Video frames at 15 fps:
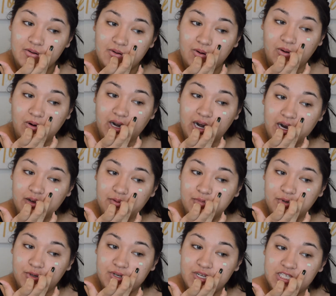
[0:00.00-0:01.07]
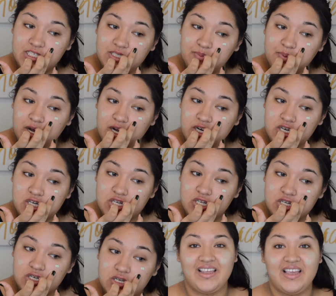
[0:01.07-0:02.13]
or a beauty
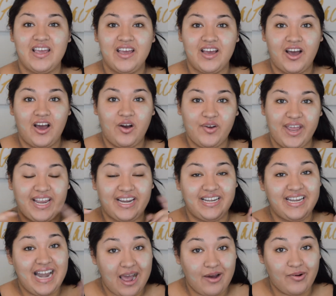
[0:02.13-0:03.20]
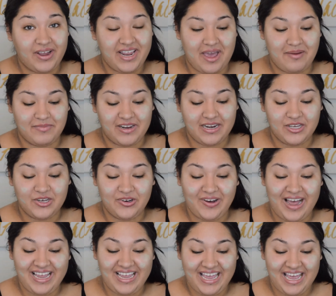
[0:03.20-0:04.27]
sponge. Okay, now I am gonna go
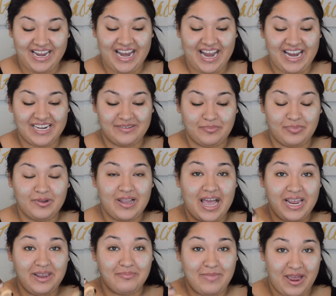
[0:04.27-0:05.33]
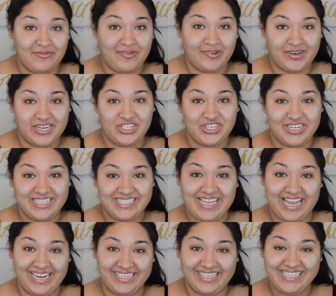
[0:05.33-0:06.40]
ahead and apply my foundation in
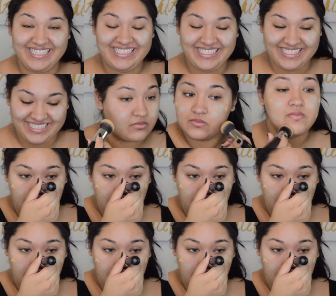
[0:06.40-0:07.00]
silence.